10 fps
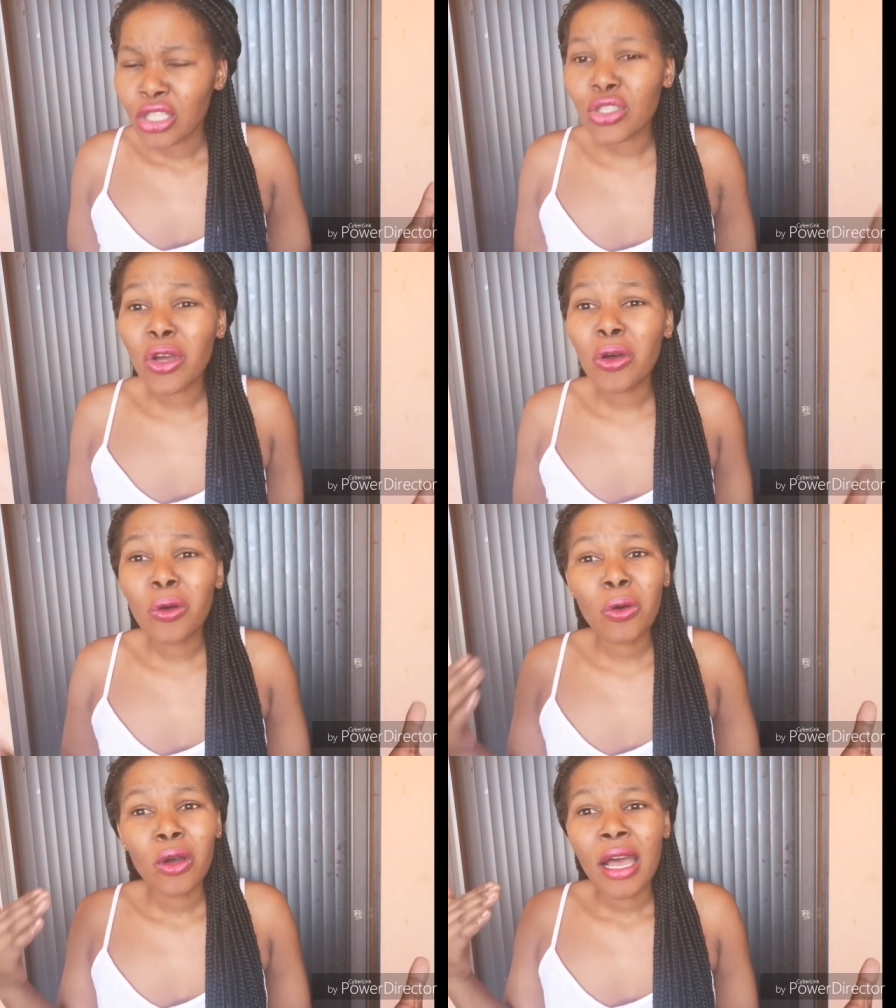
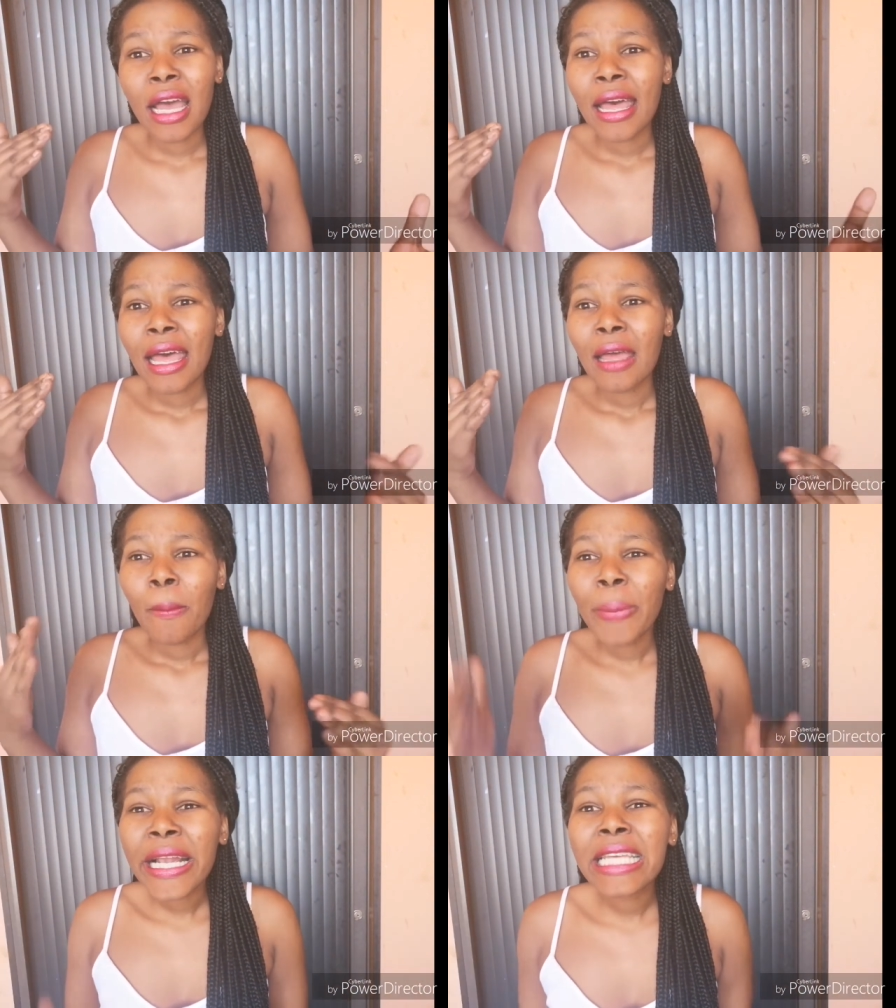so
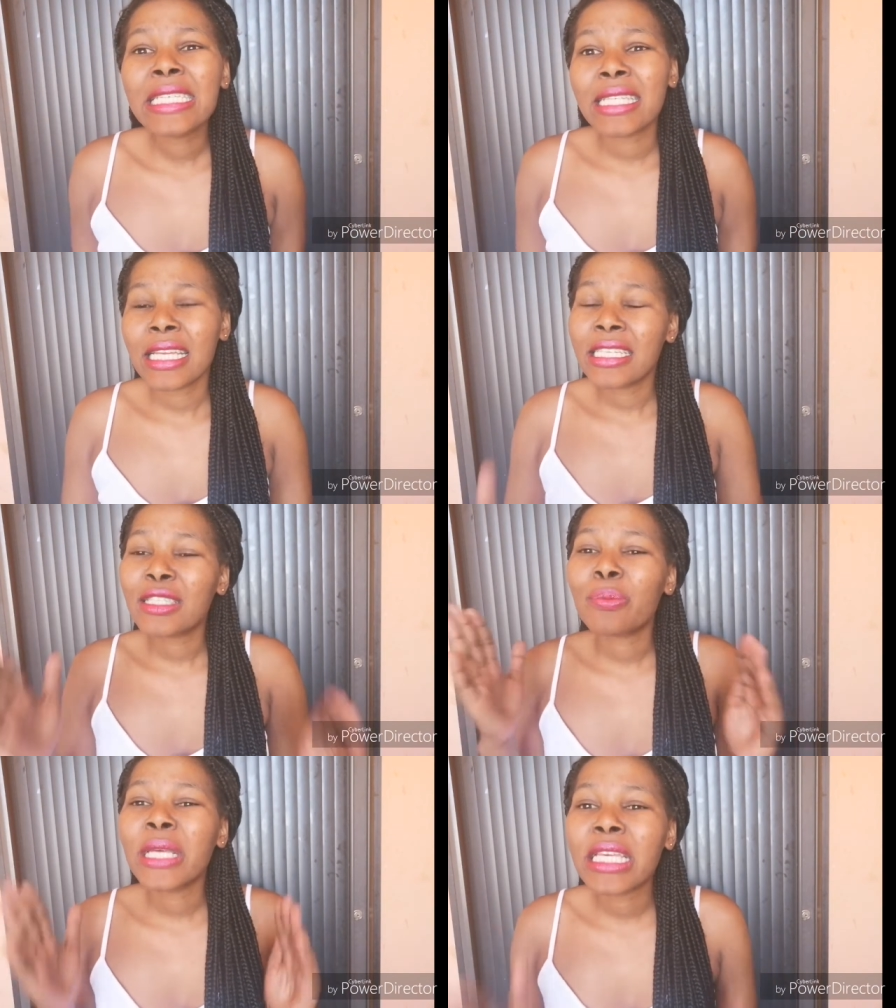please
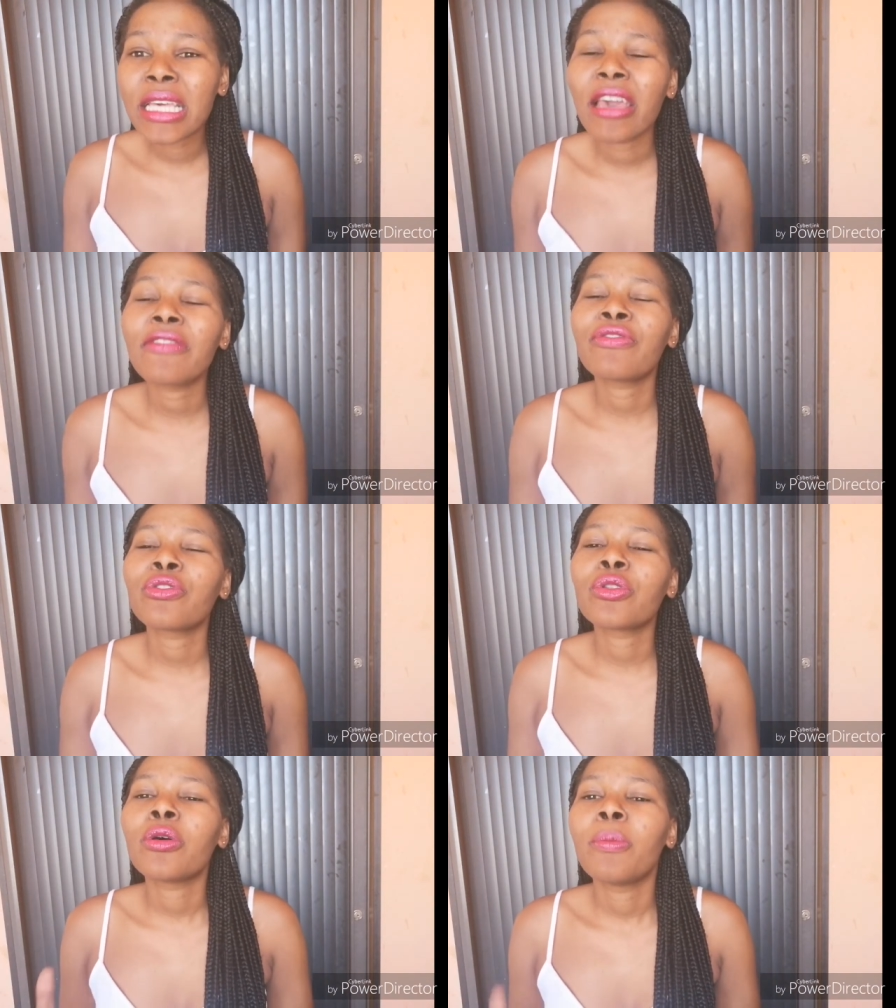ladies be
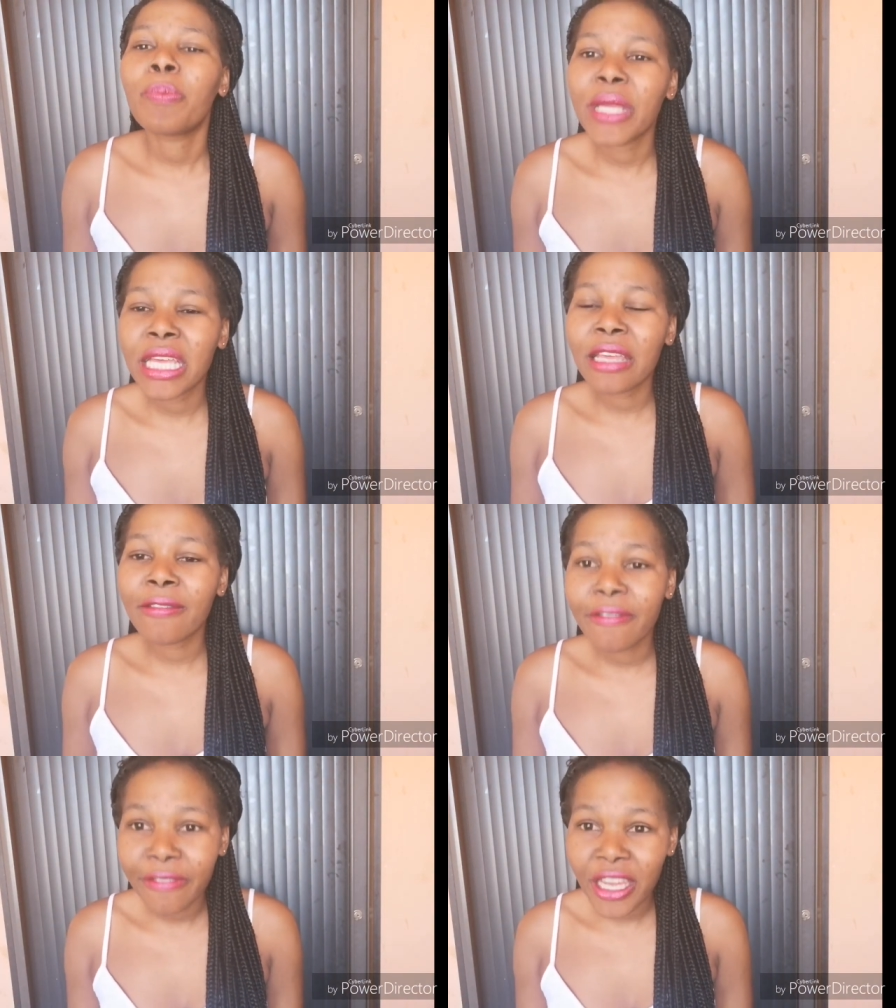careful
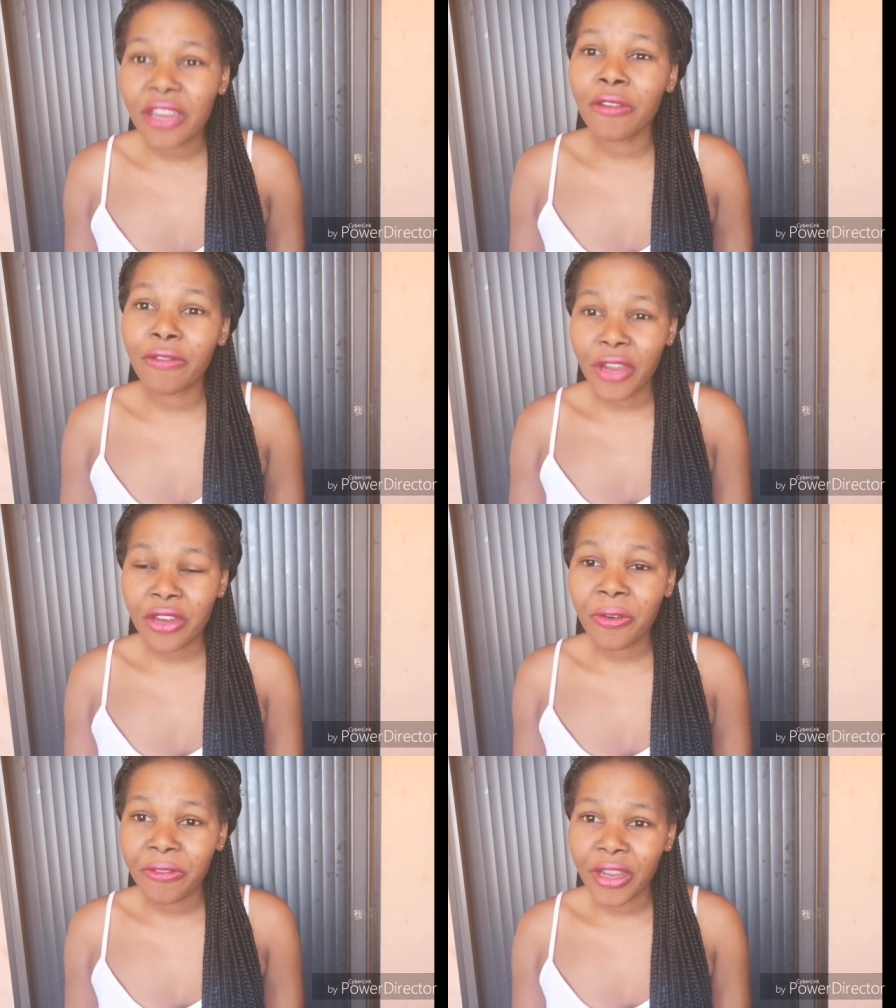be very
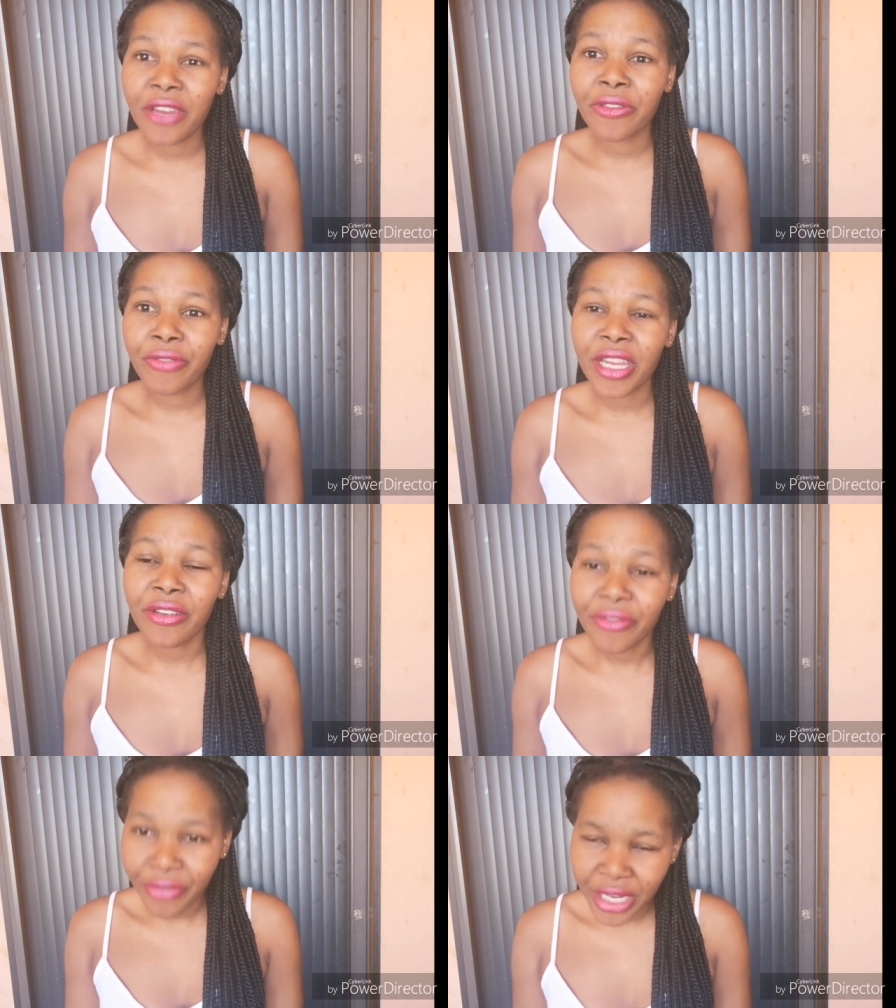very very
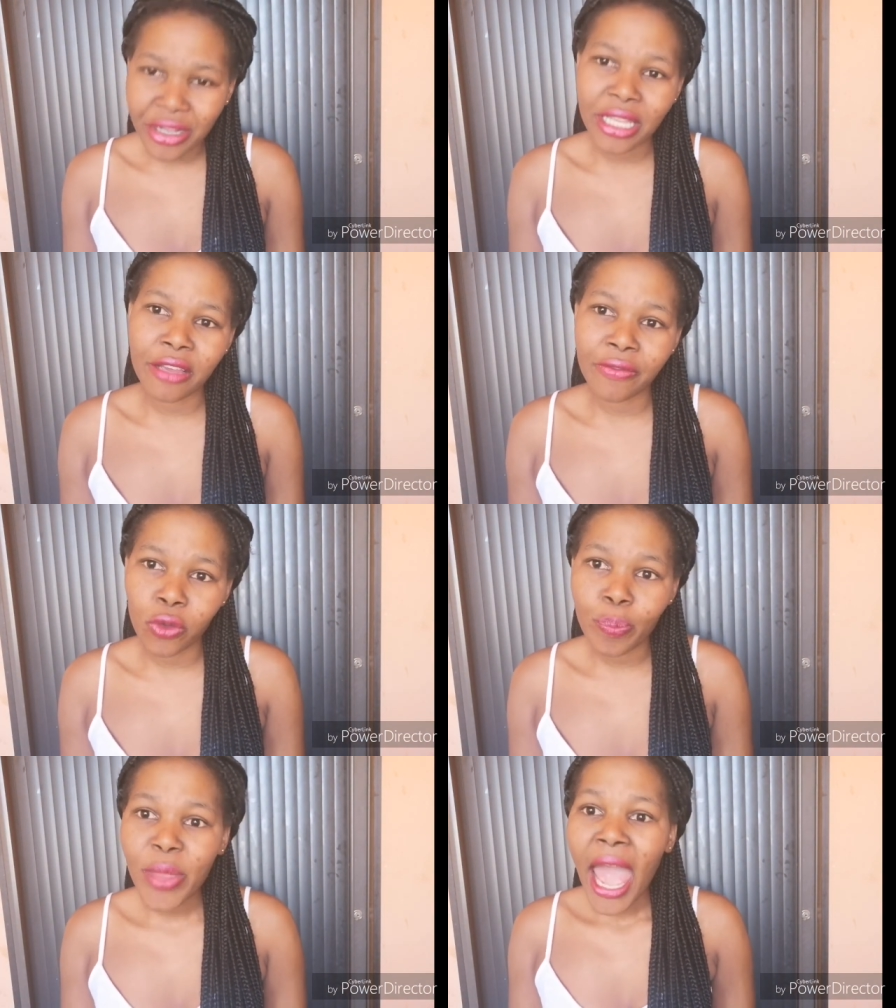very very
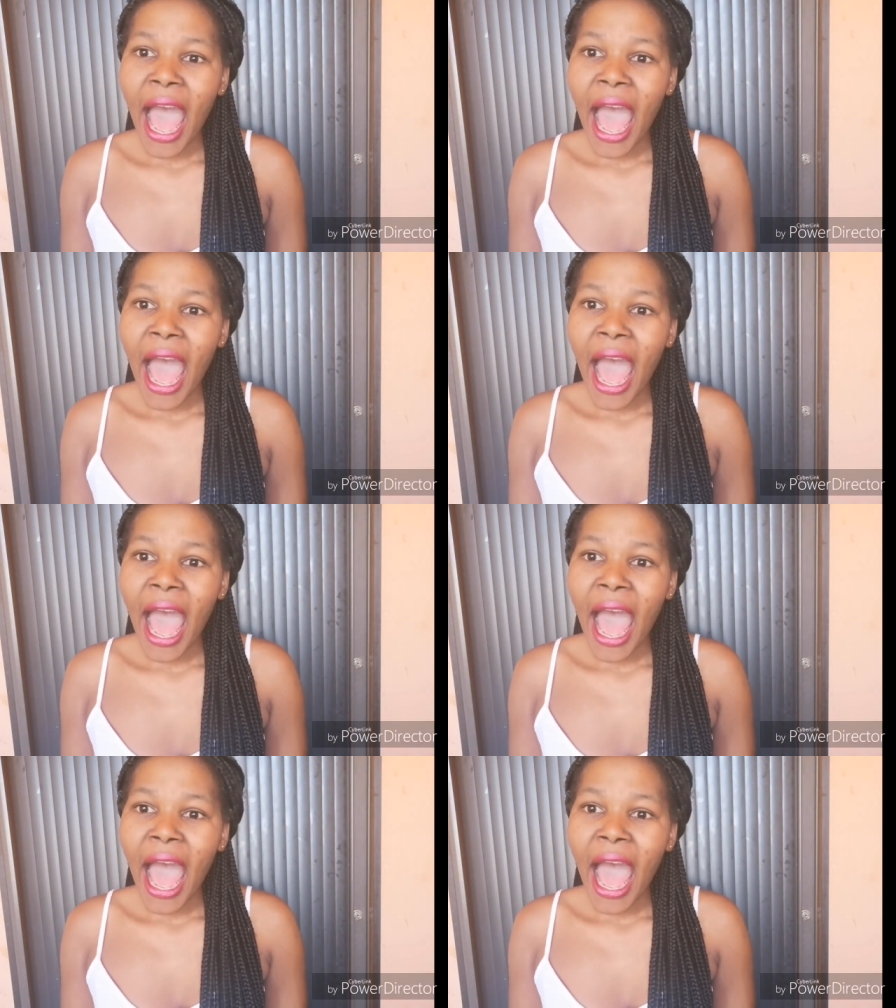careful